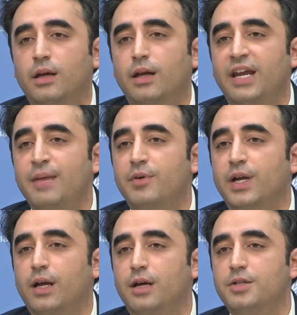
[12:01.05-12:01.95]

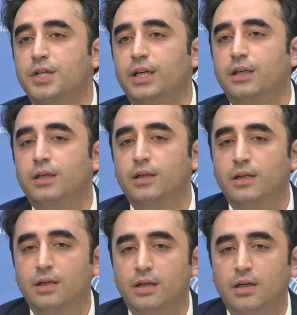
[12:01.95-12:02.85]
neighboring country
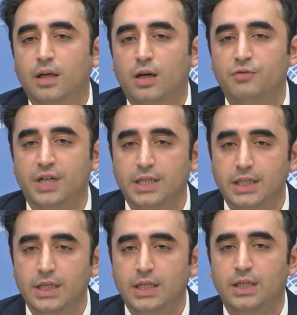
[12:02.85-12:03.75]
of
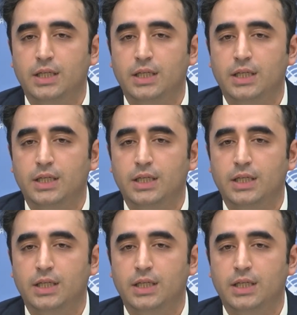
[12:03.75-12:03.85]
India.